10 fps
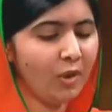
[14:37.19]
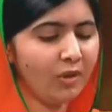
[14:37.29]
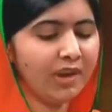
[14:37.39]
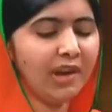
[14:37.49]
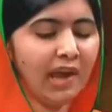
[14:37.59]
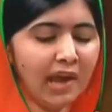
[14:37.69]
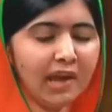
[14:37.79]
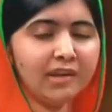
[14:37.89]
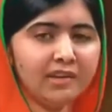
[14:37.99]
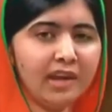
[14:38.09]
on an
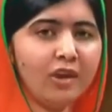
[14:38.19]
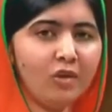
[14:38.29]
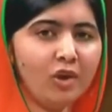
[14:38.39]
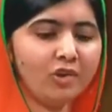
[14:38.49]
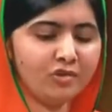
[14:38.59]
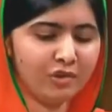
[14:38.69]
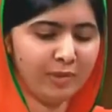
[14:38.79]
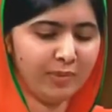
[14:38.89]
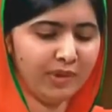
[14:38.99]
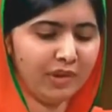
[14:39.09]
8-day-long
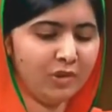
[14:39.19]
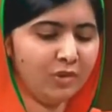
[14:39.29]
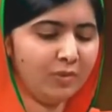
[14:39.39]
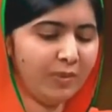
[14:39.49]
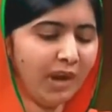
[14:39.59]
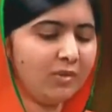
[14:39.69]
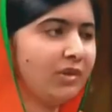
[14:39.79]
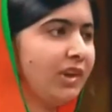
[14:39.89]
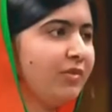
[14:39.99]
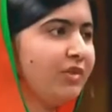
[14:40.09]
trip back to
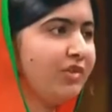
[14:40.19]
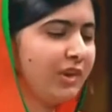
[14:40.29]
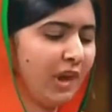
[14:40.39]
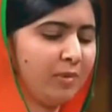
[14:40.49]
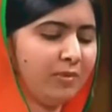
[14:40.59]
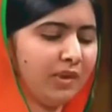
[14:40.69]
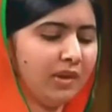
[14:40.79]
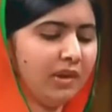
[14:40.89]
the refugee camp,